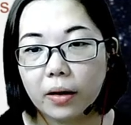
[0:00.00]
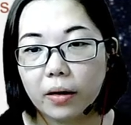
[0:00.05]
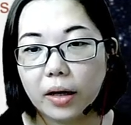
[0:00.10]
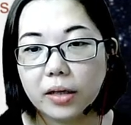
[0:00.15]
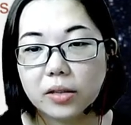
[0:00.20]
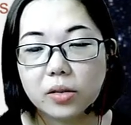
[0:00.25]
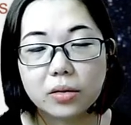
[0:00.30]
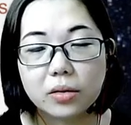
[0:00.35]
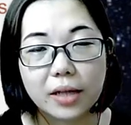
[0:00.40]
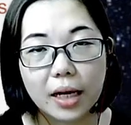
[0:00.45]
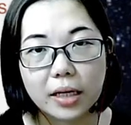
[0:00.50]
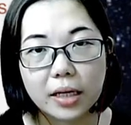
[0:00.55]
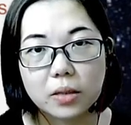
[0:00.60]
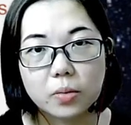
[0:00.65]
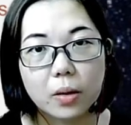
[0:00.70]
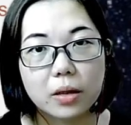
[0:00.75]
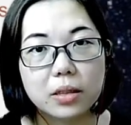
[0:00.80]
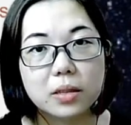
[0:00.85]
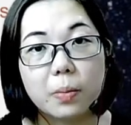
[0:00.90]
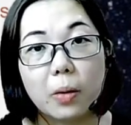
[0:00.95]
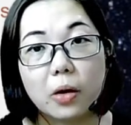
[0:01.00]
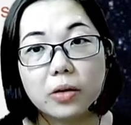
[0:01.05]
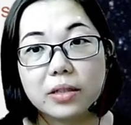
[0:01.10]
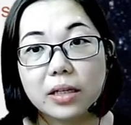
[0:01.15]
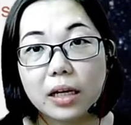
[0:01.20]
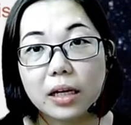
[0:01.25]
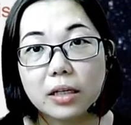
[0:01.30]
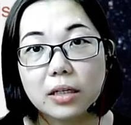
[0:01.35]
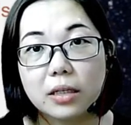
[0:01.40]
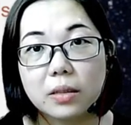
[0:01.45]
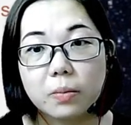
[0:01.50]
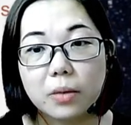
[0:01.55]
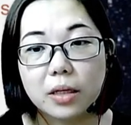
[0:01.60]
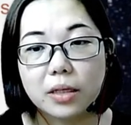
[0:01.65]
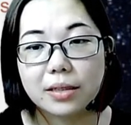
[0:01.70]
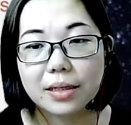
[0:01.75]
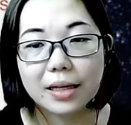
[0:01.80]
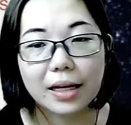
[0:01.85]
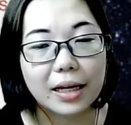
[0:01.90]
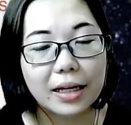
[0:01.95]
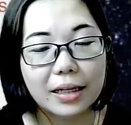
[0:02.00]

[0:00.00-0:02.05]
Alright, so that is what spontaneous means.